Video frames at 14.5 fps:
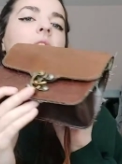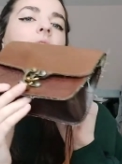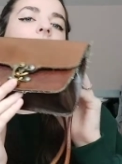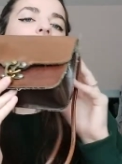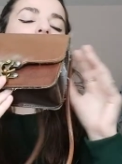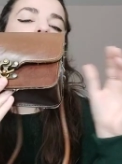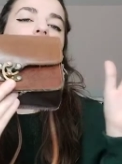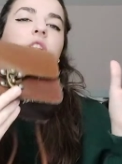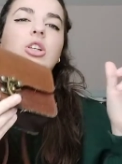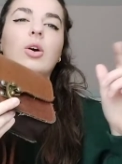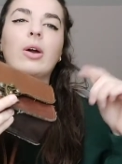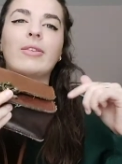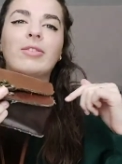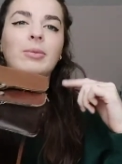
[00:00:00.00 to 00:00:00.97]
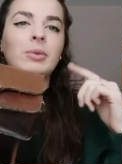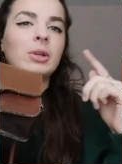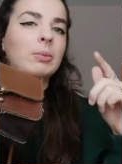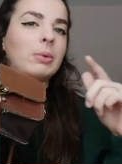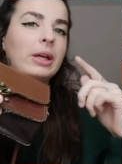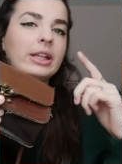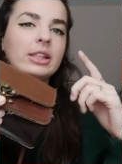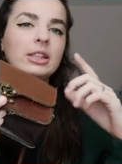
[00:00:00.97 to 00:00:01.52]
and you're just going from little
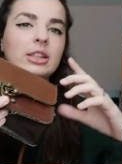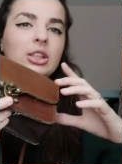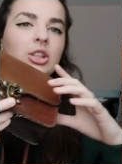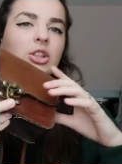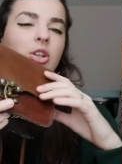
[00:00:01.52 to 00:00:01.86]
places and you